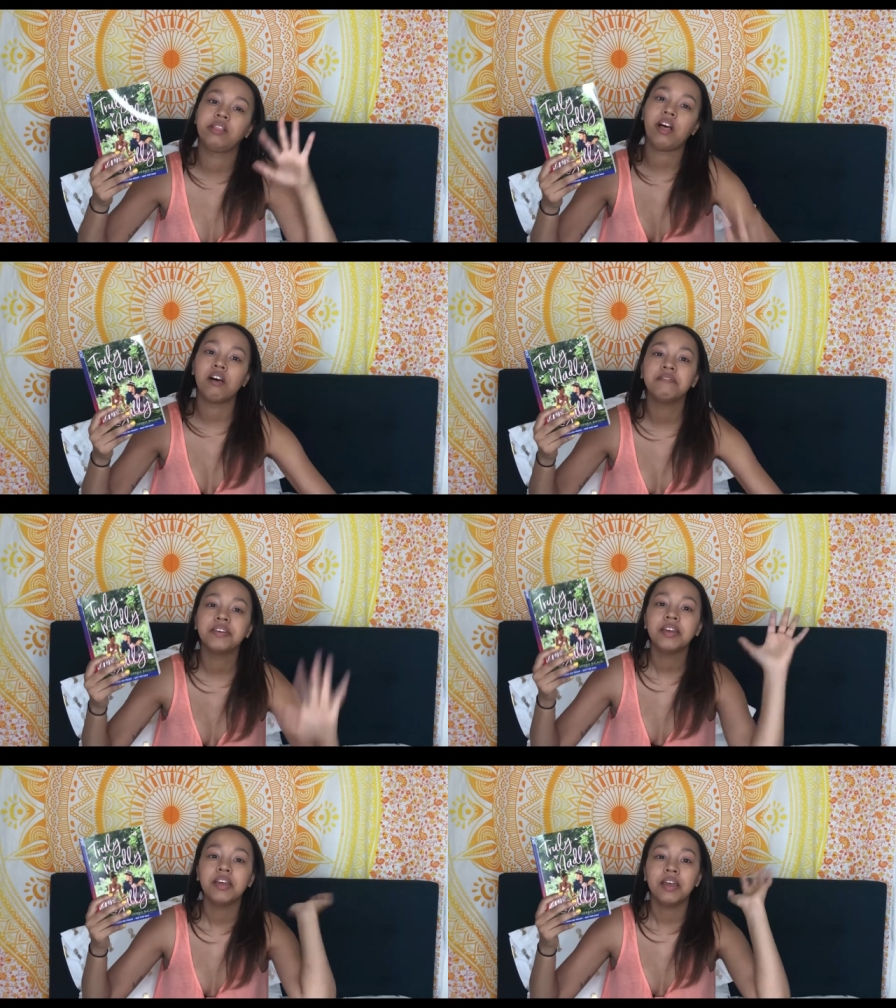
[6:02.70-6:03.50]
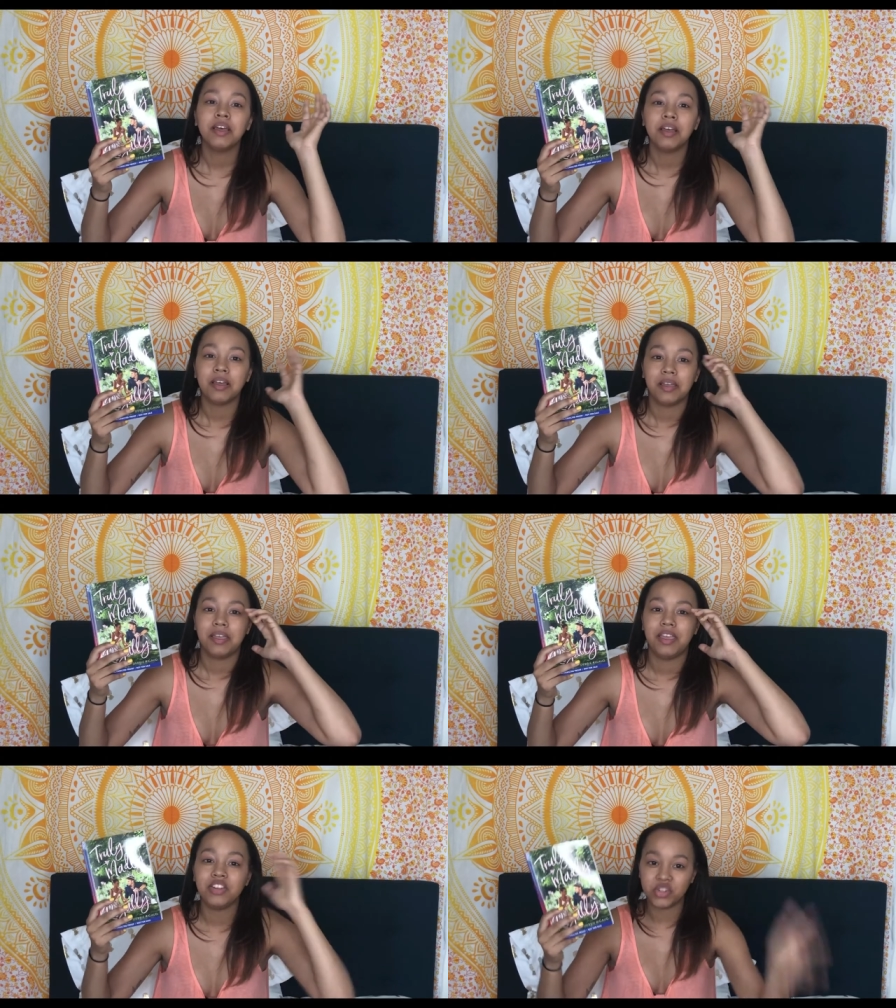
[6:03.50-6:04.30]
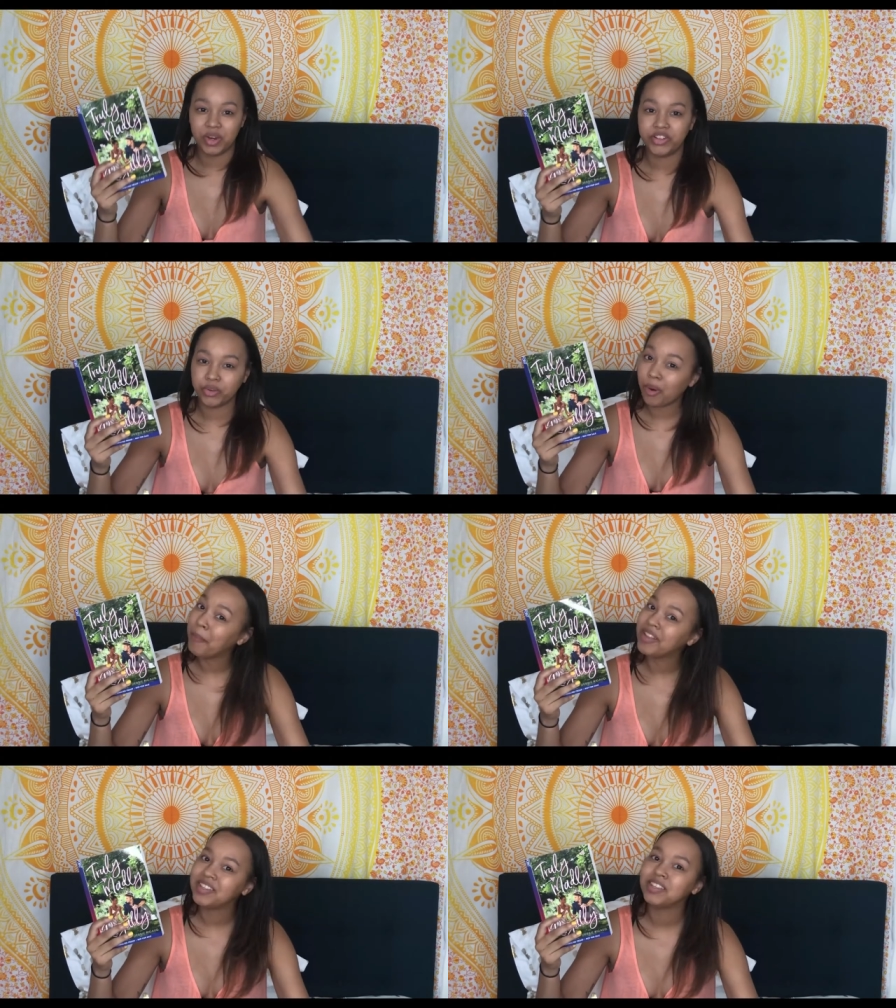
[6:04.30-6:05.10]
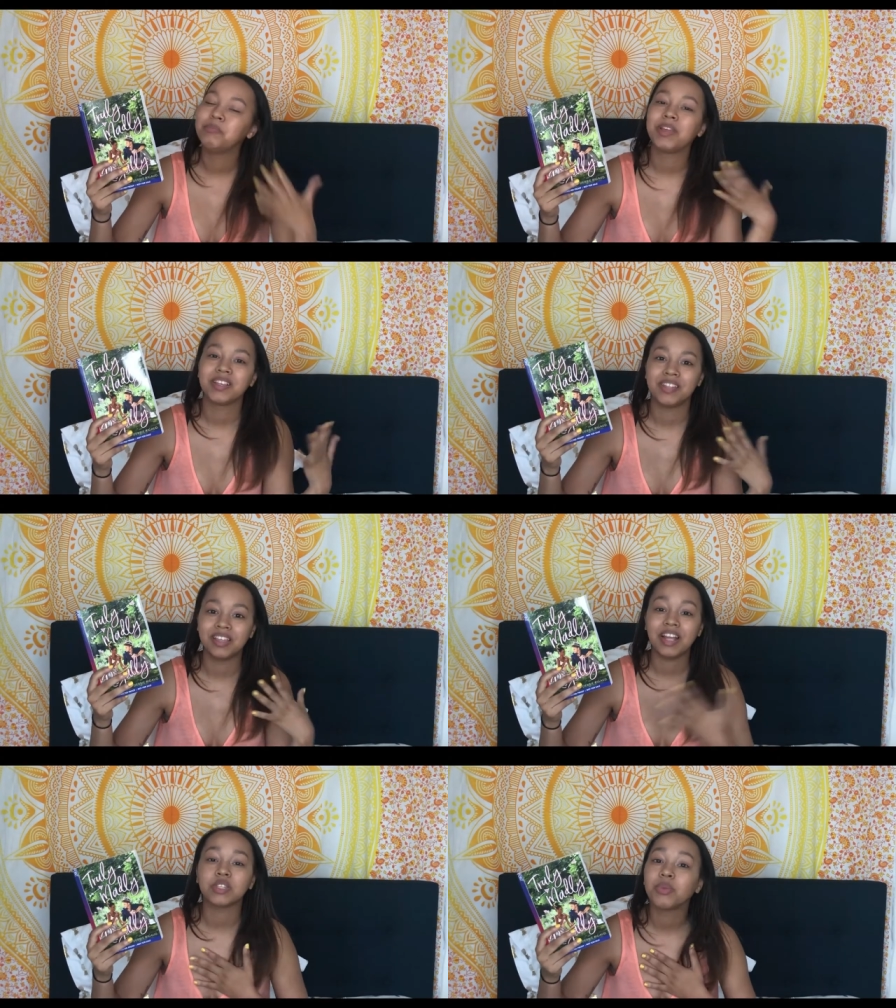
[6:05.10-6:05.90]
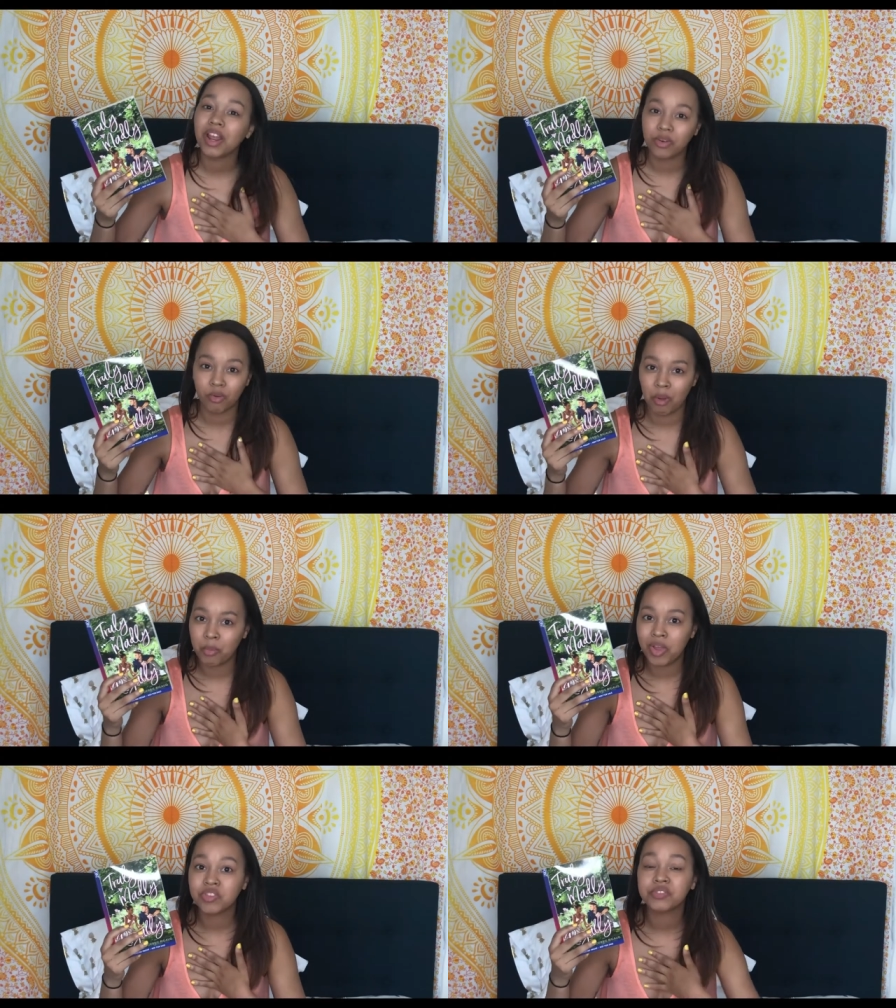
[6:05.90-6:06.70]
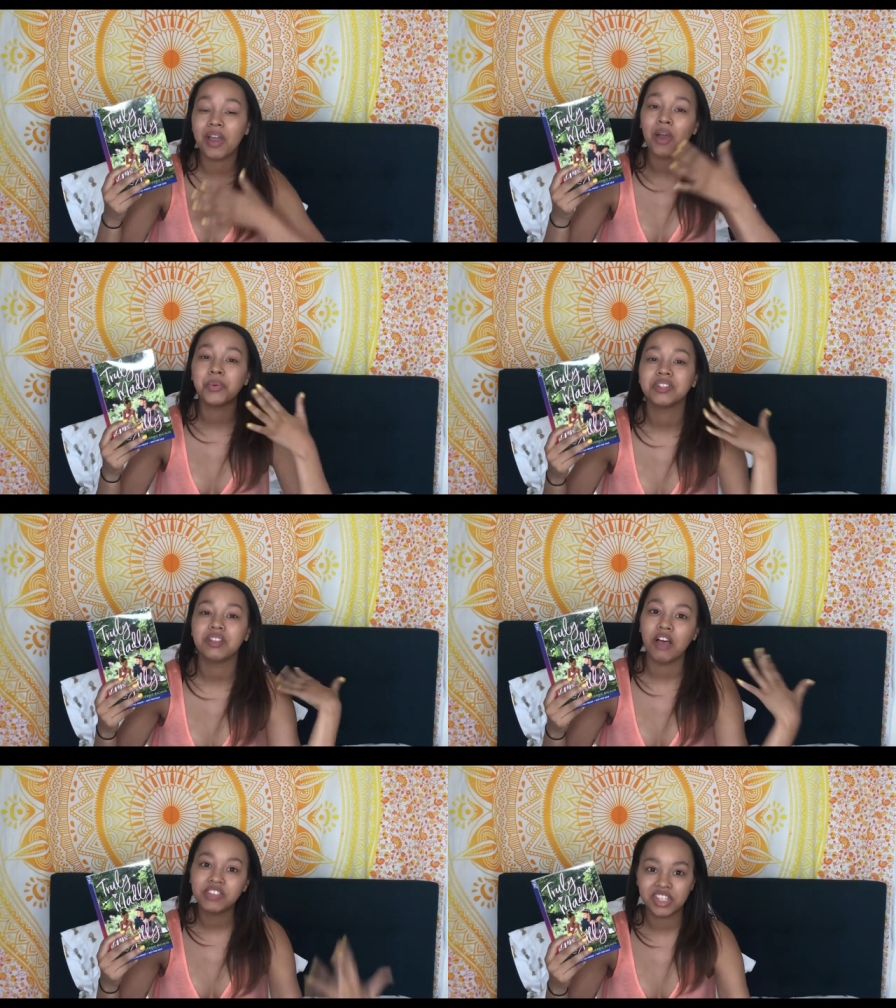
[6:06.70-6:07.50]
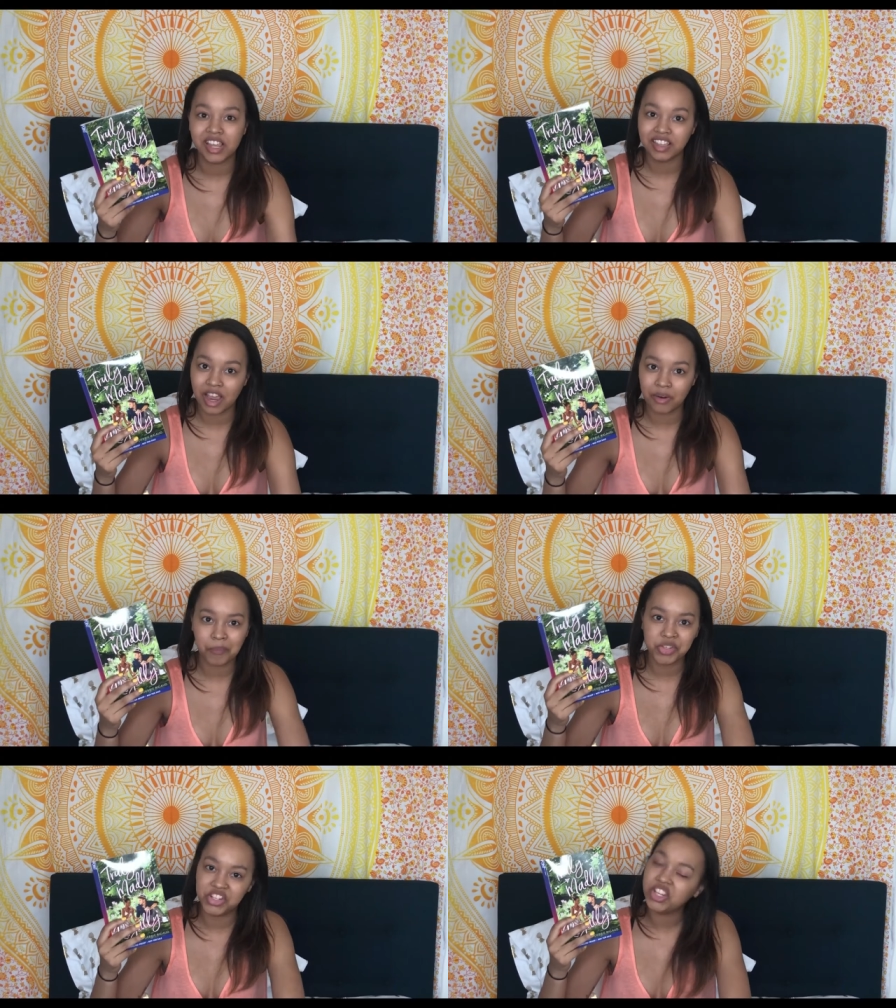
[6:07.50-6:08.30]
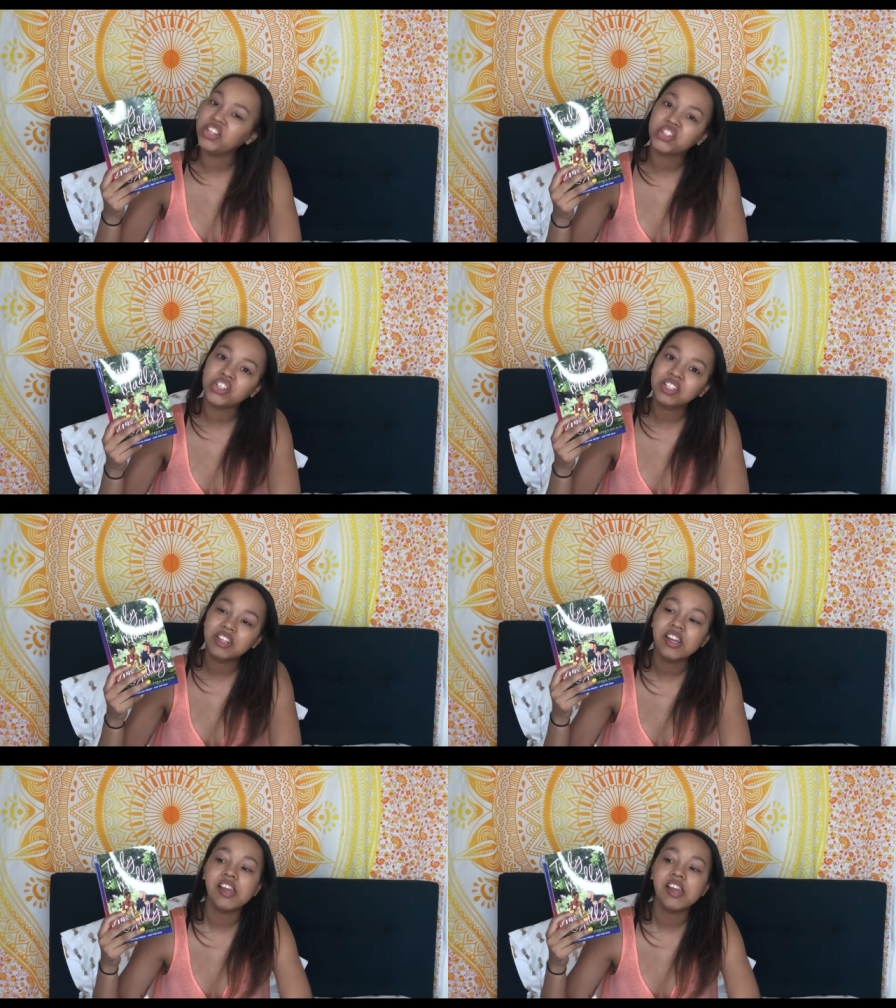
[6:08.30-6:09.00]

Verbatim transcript: love interracial romances because like that's what I grew up with so I always love seeing that representation